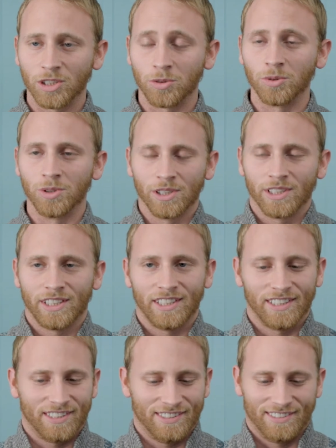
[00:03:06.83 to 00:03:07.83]

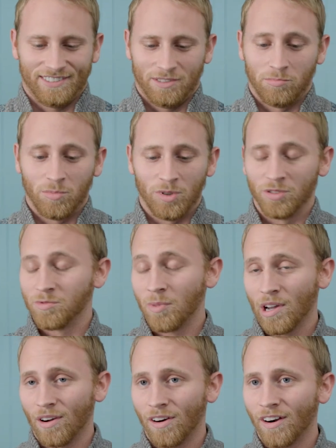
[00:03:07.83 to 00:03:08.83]
really moved
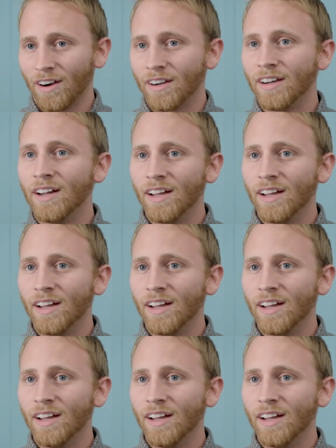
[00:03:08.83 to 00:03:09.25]
my heart